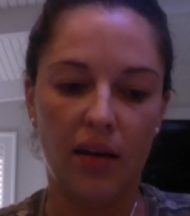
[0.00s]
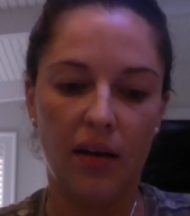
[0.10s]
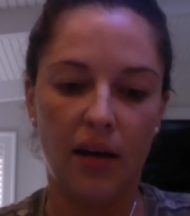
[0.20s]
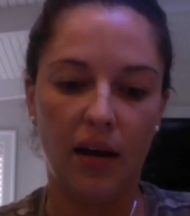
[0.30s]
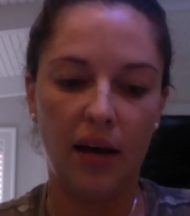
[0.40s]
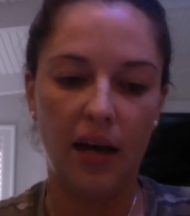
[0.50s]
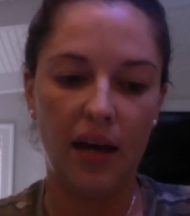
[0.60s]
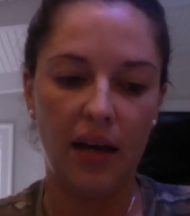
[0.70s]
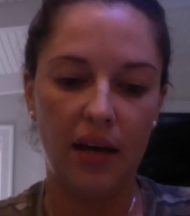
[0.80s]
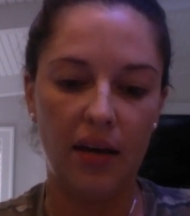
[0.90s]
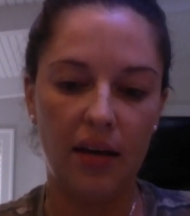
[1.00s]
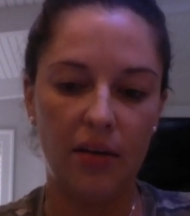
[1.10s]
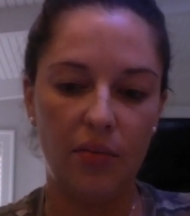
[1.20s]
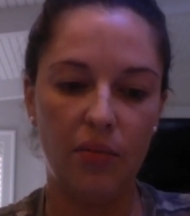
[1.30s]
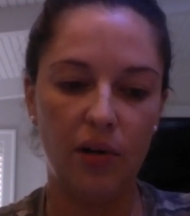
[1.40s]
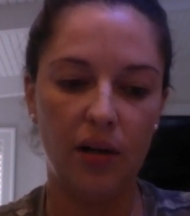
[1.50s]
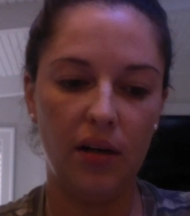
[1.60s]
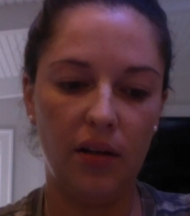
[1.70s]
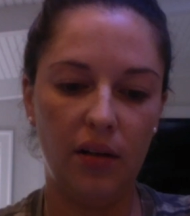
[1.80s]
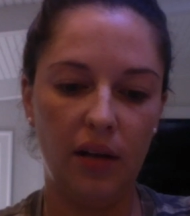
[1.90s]
I
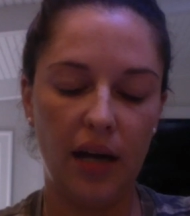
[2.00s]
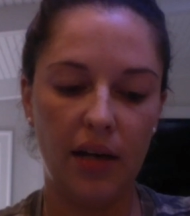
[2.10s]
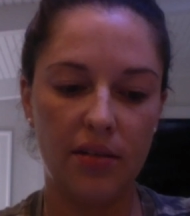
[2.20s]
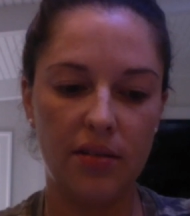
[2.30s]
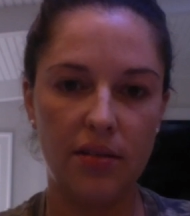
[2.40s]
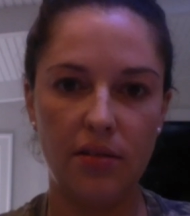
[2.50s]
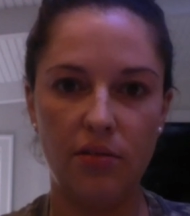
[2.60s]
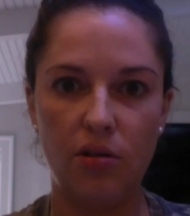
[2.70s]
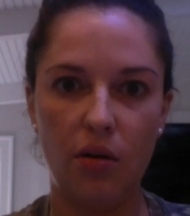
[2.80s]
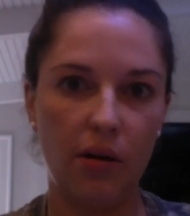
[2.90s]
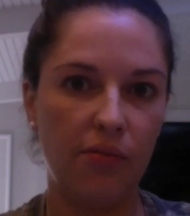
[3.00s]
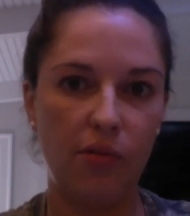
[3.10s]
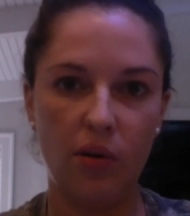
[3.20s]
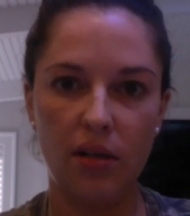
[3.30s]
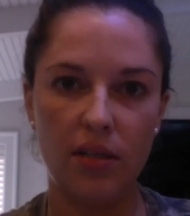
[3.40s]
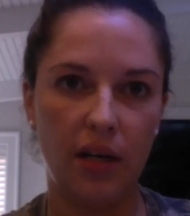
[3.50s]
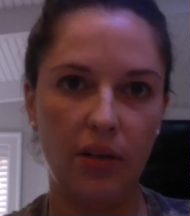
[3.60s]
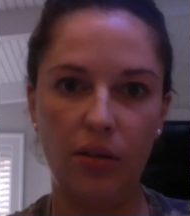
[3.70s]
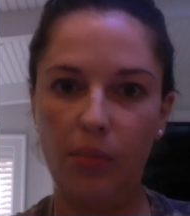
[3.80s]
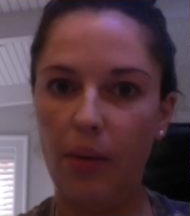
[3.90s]
will, I guess, going forward, tell
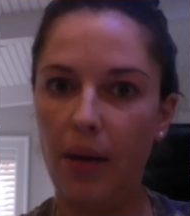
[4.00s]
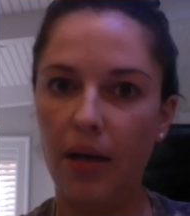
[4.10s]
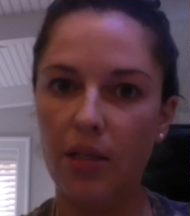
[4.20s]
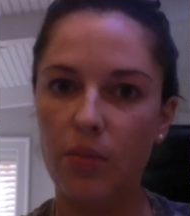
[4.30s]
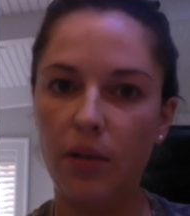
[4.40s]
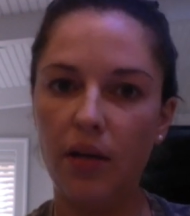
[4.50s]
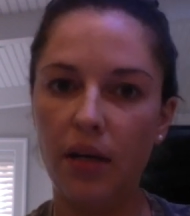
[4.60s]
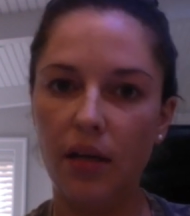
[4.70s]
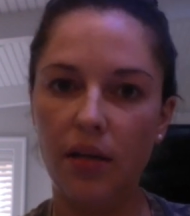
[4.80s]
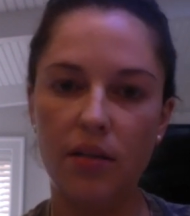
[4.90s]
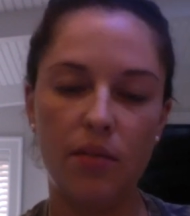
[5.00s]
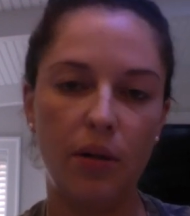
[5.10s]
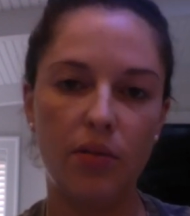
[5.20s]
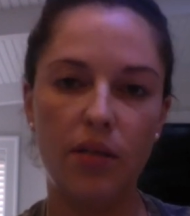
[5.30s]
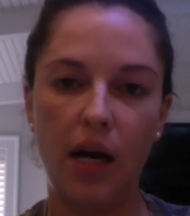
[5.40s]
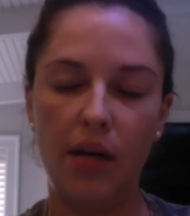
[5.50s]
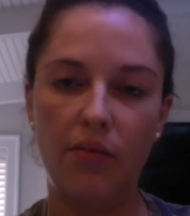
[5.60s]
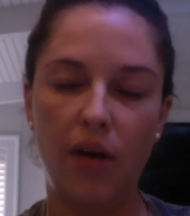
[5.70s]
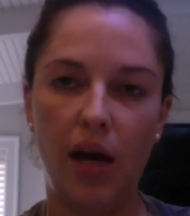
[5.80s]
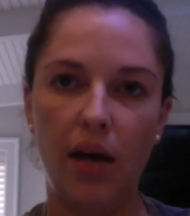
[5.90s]
you about my experience, about side
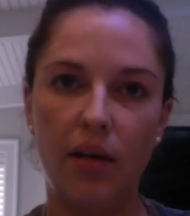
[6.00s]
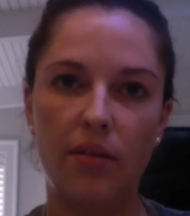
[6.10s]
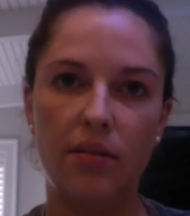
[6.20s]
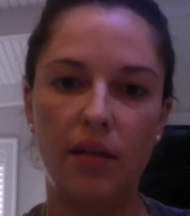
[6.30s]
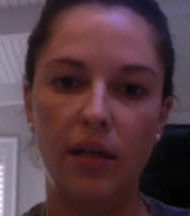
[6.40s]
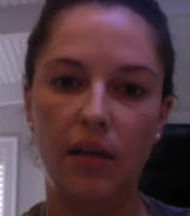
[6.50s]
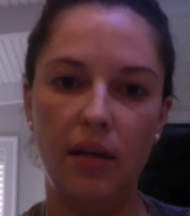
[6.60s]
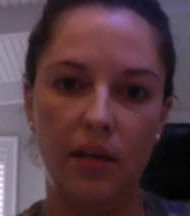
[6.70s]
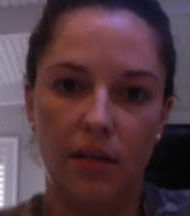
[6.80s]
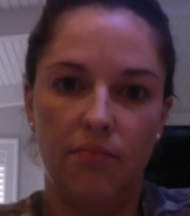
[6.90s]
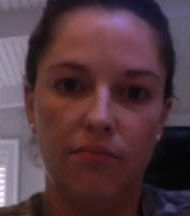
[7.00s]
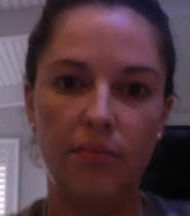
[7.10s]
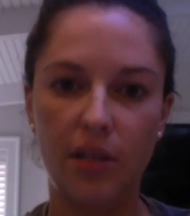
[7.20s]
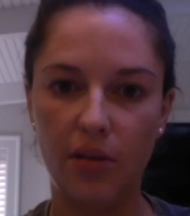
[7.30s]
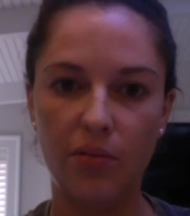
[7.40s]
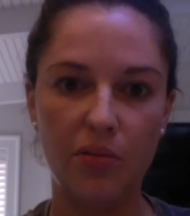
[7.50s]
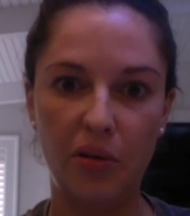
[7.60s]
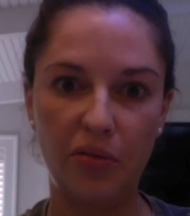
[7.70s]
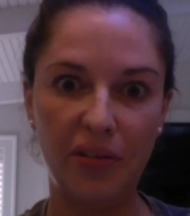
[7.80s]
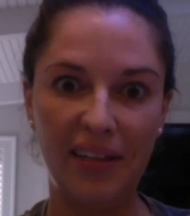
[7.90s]
effects, and,
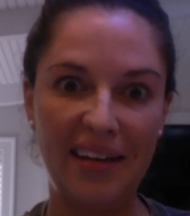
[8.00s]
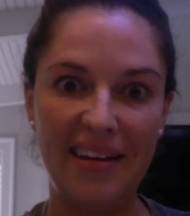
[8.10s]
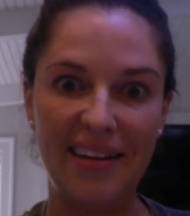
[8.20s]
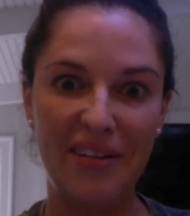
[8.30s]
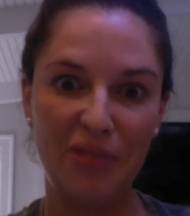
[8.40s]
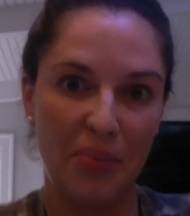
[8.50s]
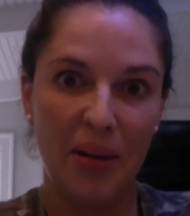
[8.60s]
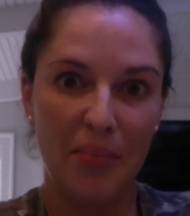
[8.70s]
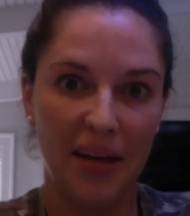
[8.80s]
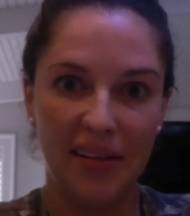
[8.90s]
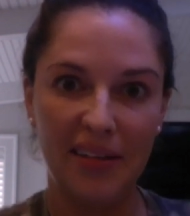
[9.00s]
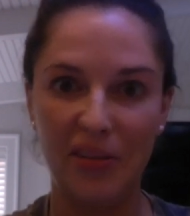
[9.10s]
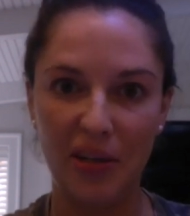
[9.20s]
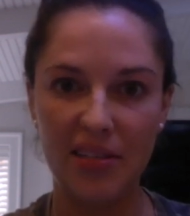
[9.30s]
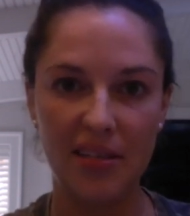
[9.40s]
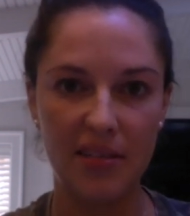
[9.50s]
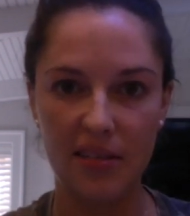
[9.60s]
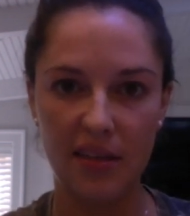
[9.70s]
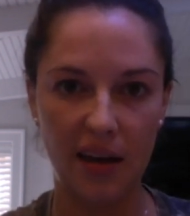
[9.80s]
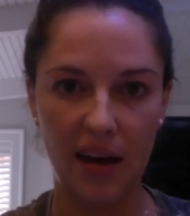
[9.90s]
hopefully repigment, and you guys can
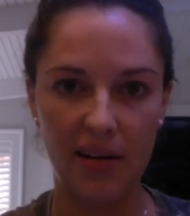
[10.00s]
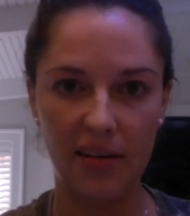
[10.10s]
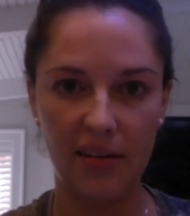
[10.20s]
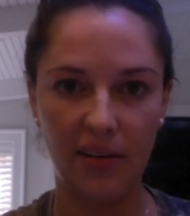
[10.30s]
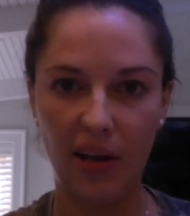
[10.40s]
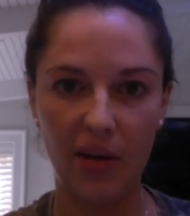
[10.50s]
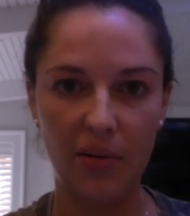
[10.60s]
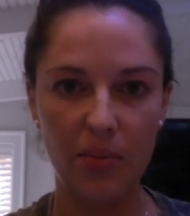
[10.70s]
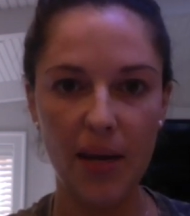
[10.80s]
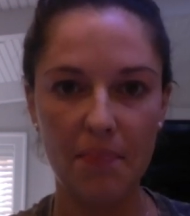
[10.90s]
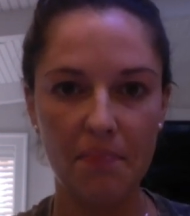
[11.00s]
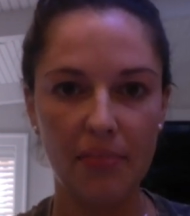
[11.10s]
see that along with me.